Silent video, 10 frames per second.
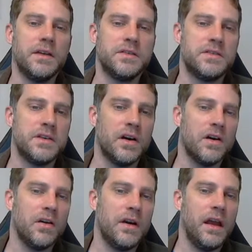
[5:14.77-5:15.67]

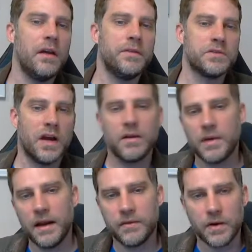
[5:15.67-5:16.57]
so, you know, if you're trying to
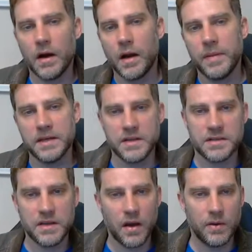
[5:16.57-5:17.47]
rank for on-page
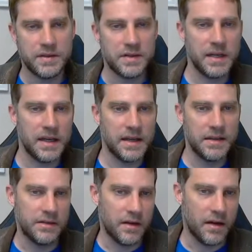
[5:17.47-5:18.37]
SEO and somebody
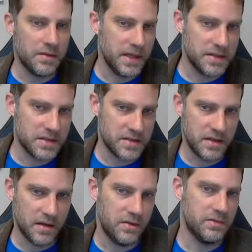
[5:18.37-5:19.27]
has
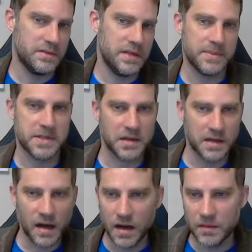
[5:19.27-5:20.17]

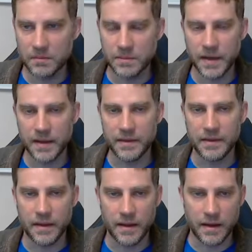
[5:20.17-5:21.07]
onpageseotips.com
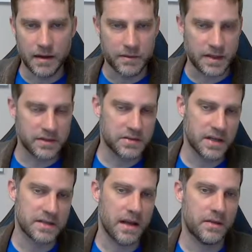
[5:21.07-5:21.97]
and everything else
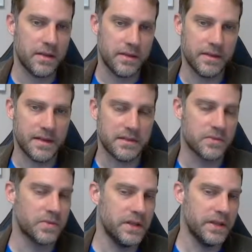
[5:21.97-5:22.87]
checks out, then that's
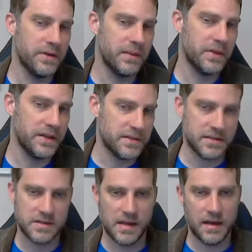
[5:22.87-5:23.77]
a really great
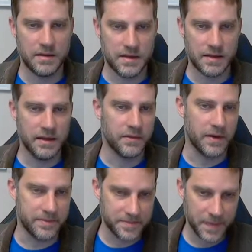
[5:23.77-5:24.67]
place to get a link from.